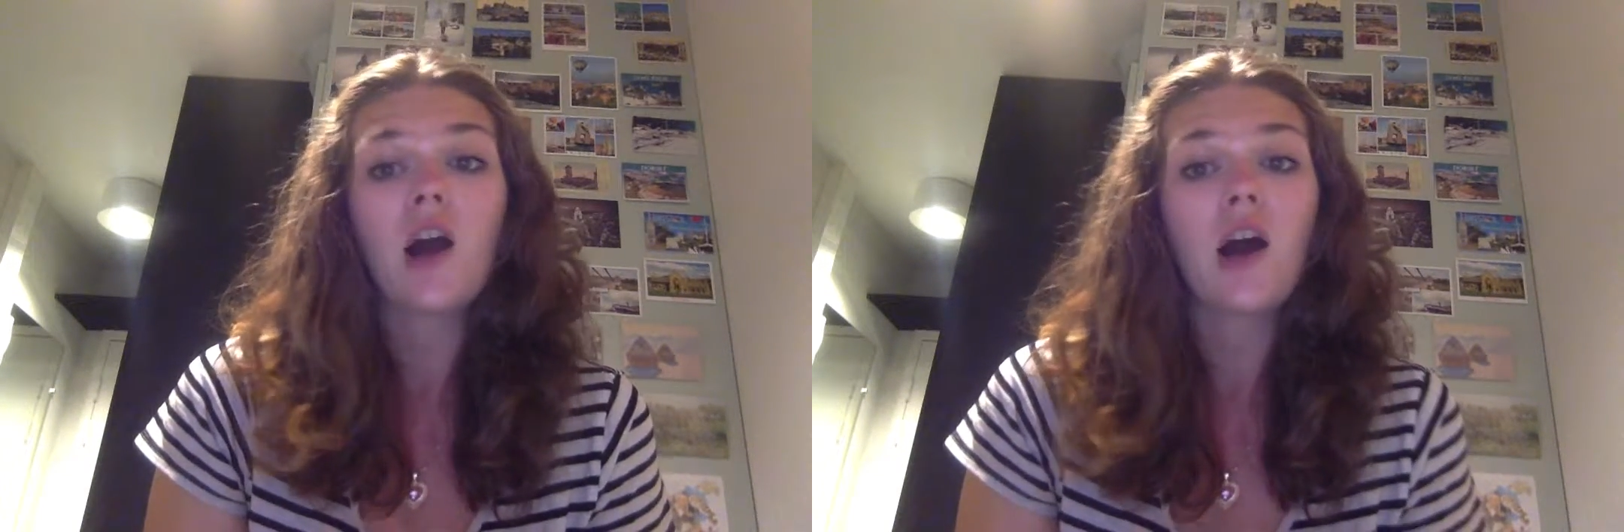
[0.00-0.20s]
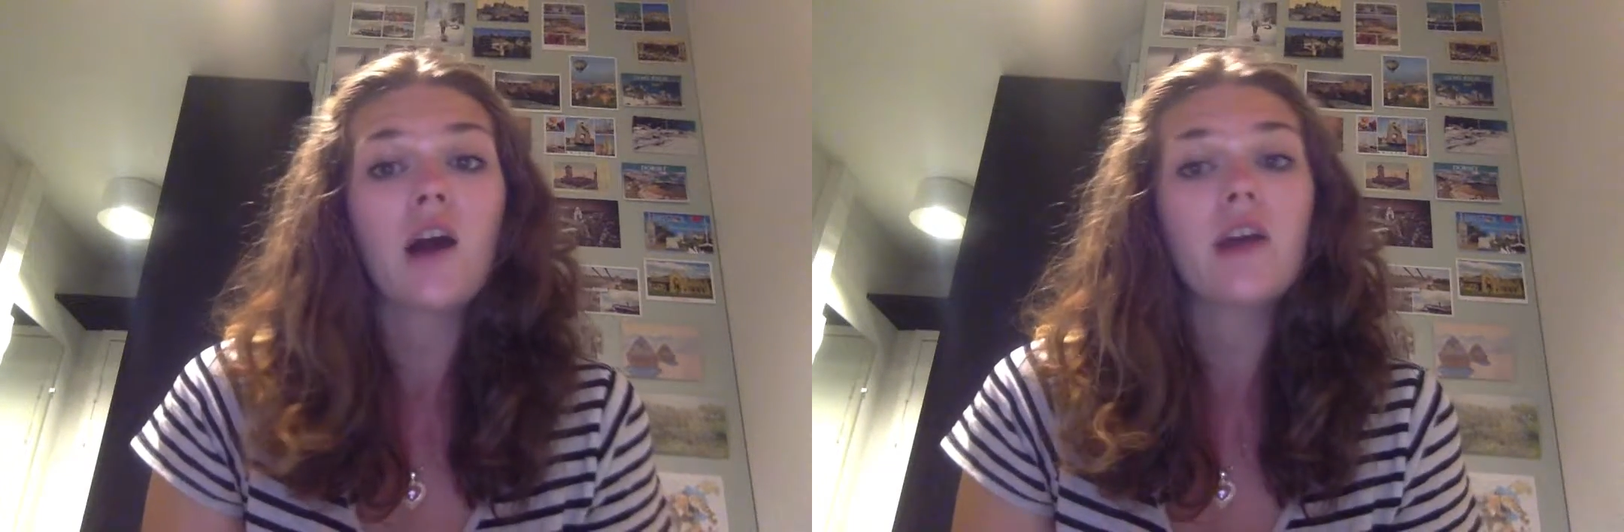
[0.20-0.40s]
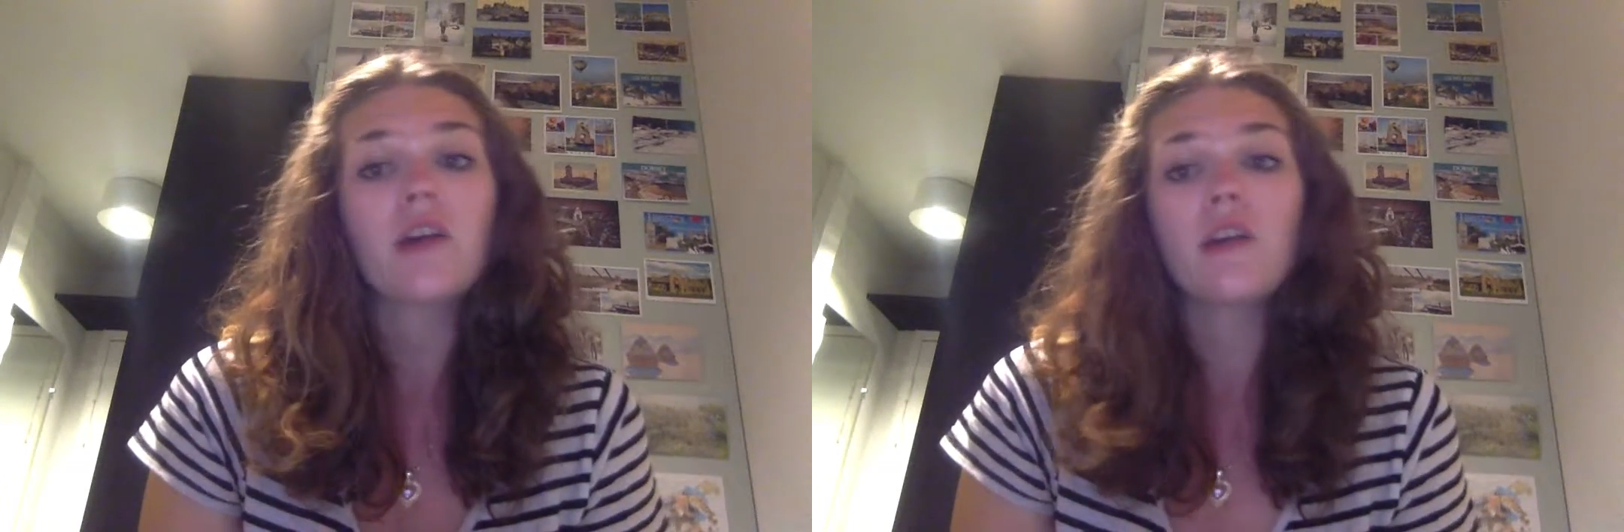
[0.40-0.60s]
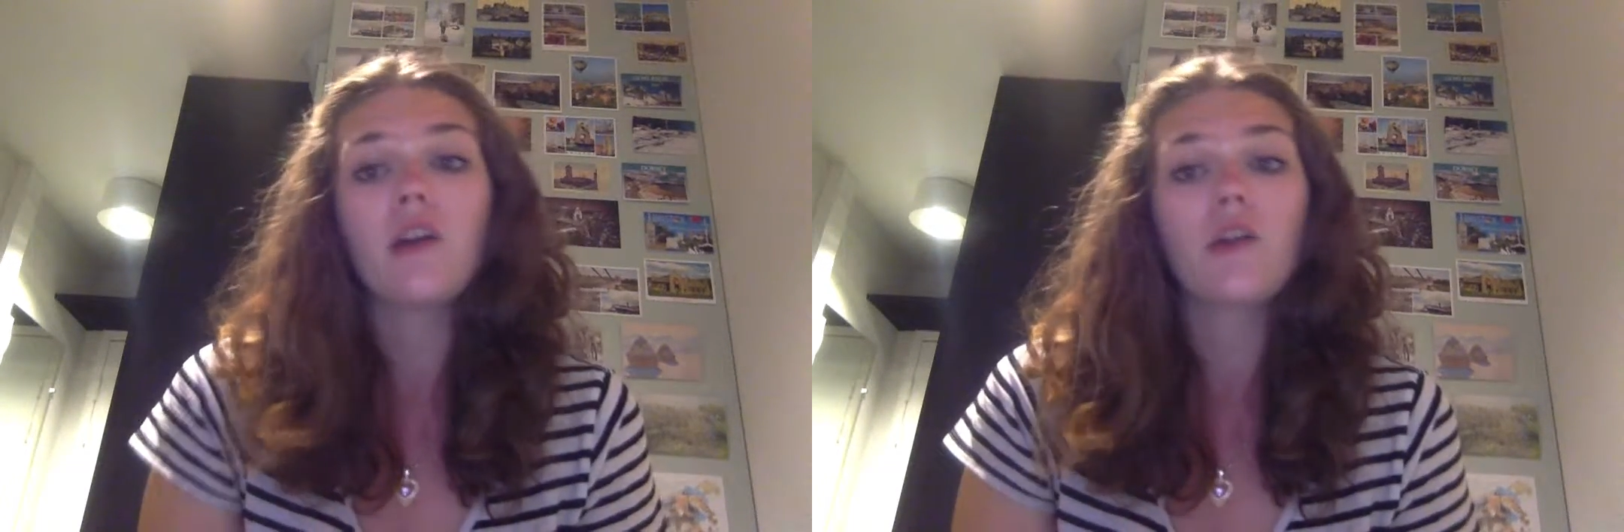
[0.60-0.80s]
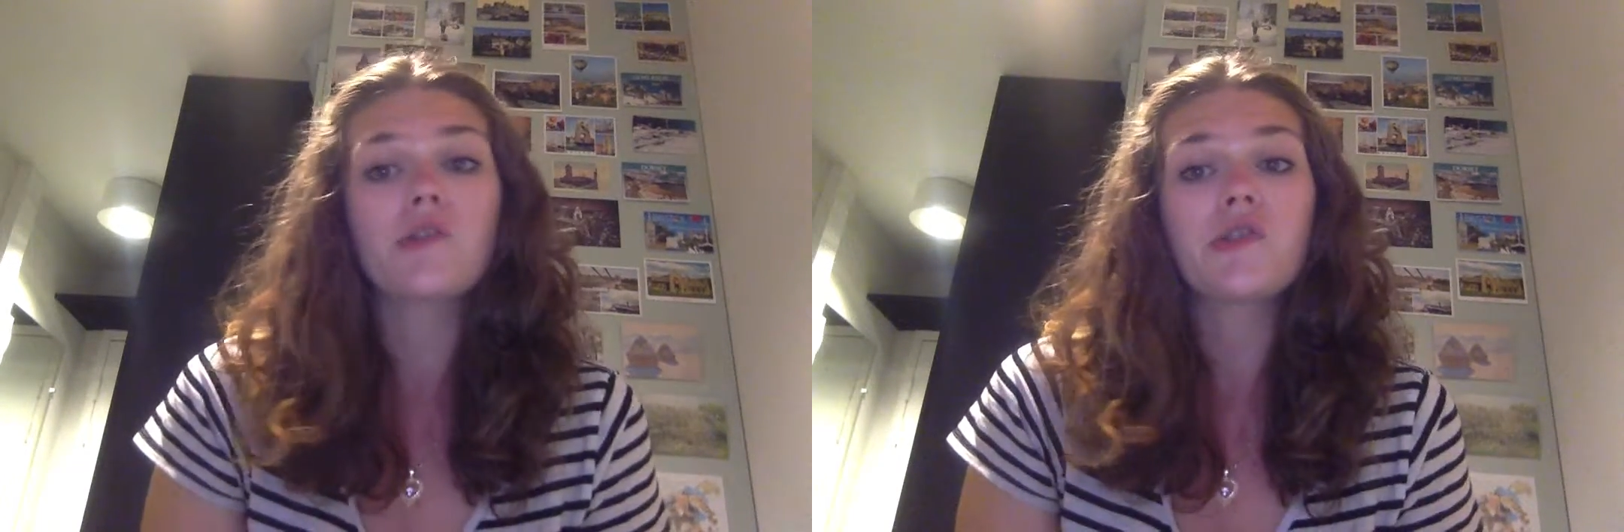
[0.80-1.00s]
I and
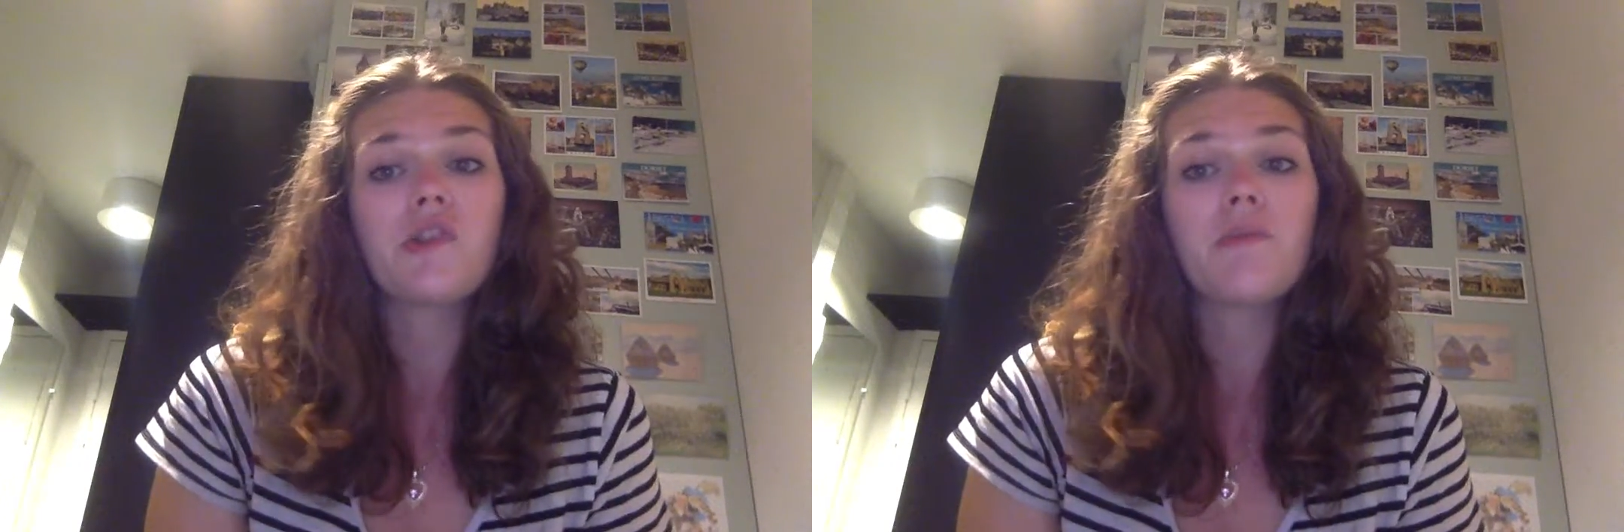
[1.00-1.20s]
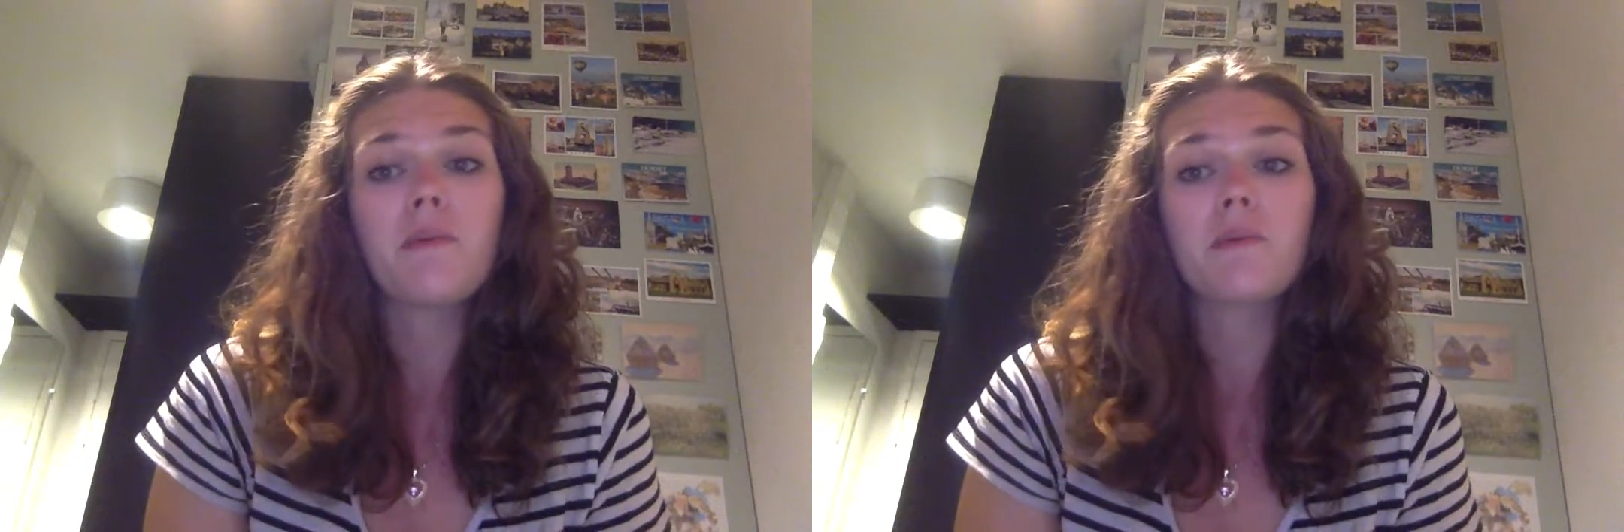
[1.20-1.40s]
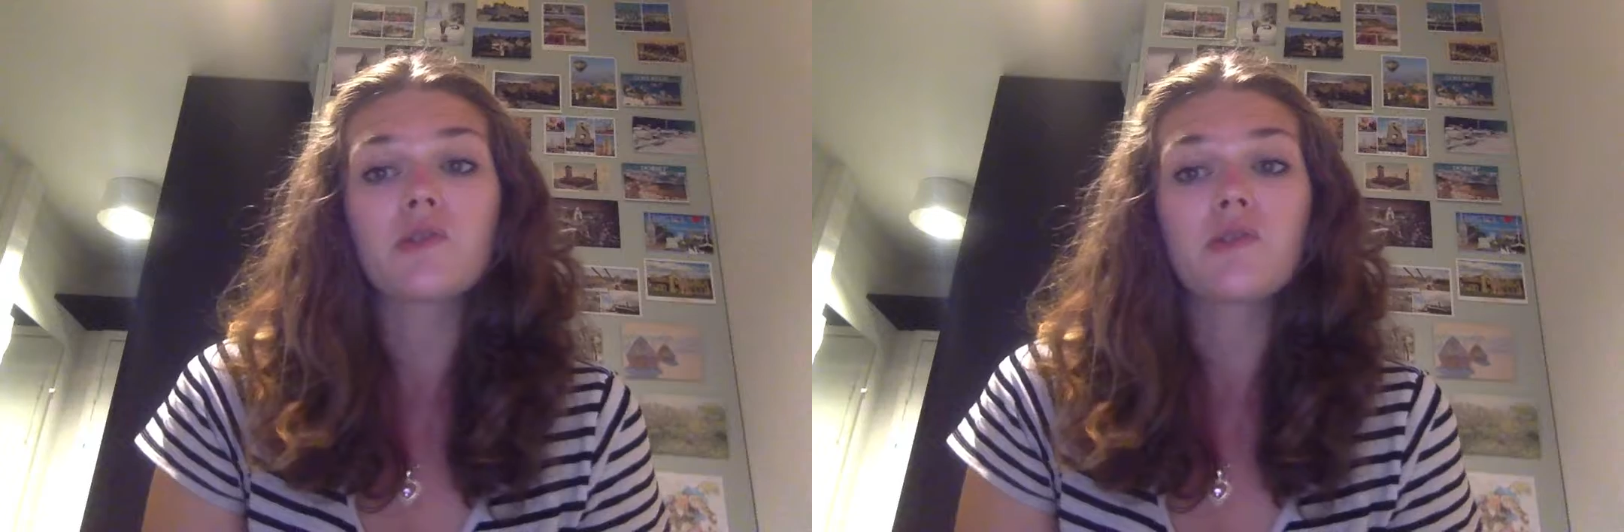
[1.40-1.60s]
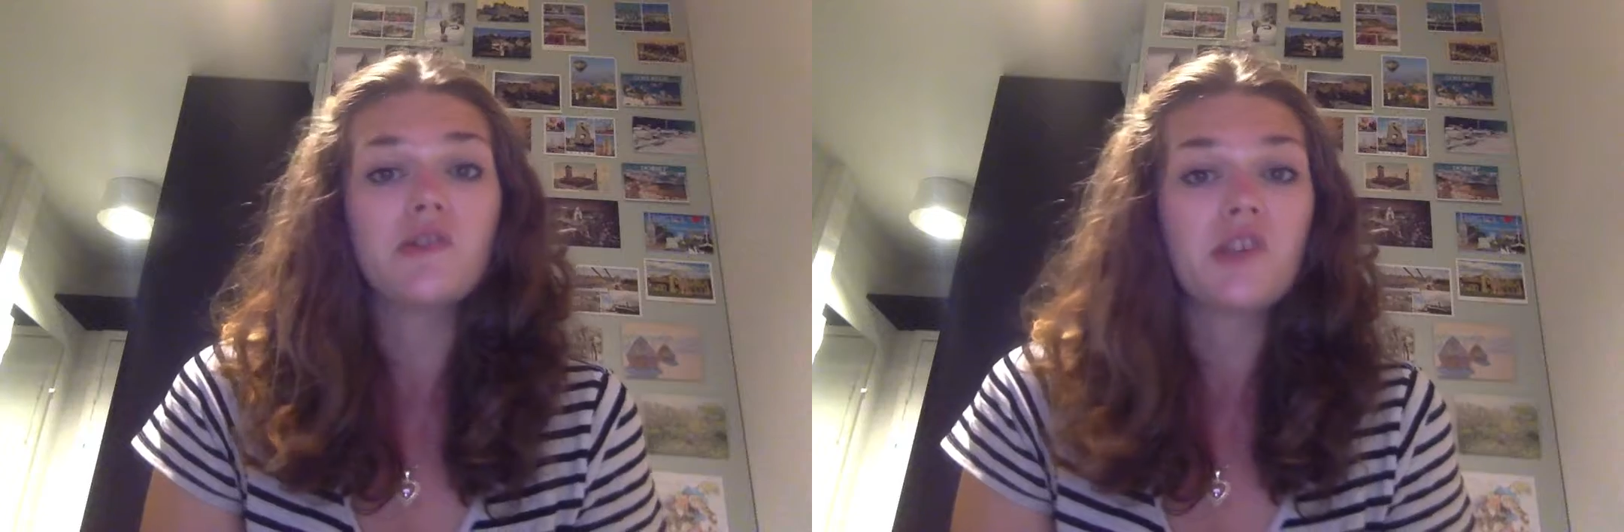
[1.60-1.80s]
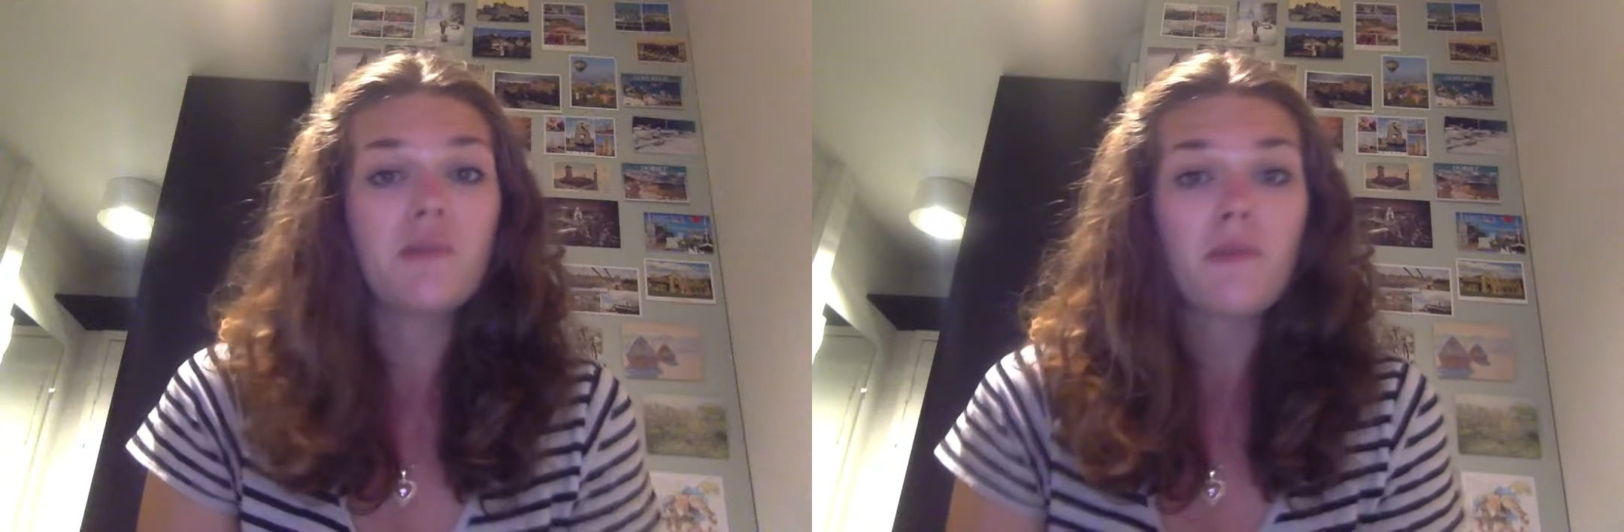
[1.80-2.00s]
other senior members of the
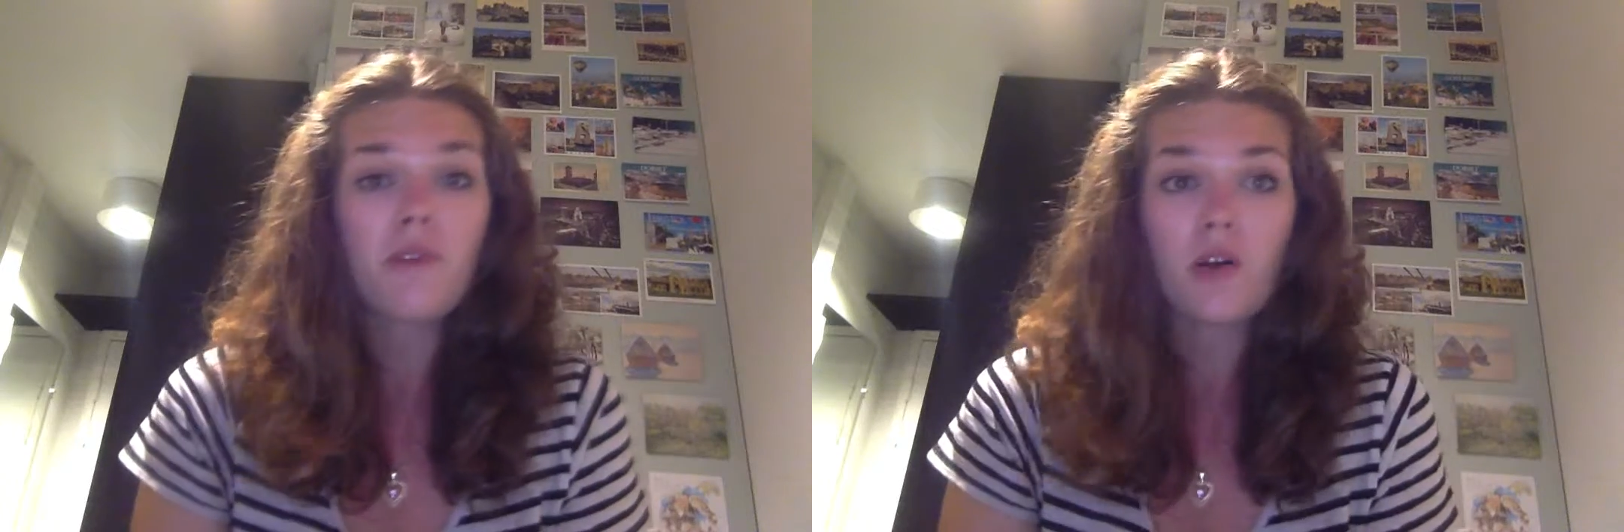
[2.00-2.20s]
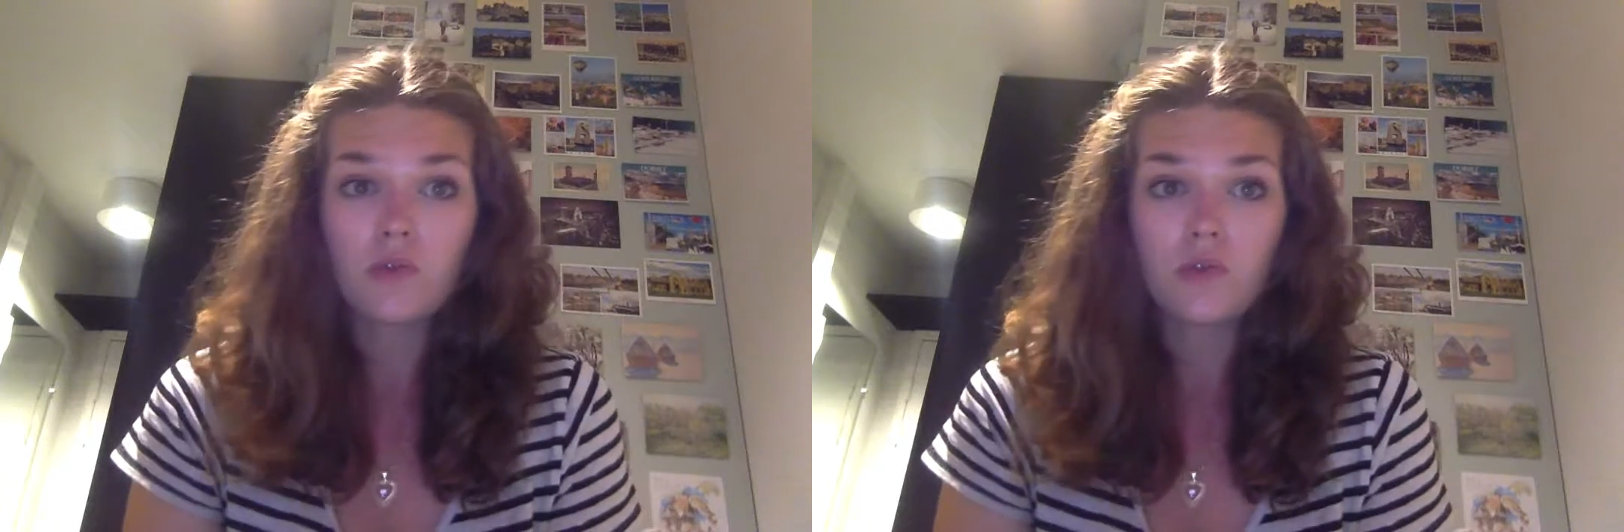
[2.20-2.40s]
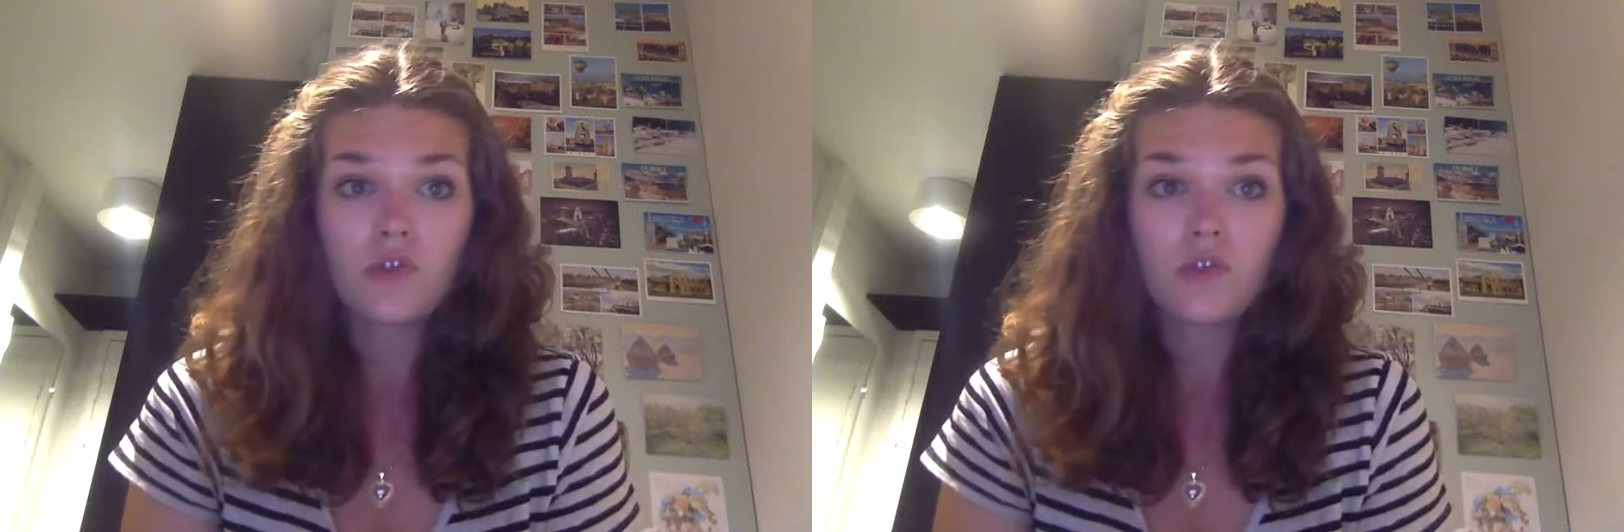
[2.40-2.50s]
team have found